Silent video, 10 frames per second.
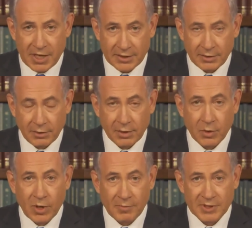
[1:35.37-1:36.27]
path to
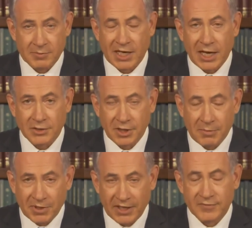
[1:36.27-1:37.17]
nuclear weapons but
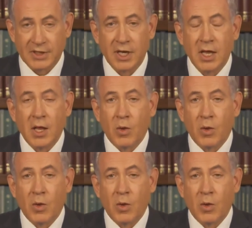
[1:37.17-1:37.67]
actually paves it,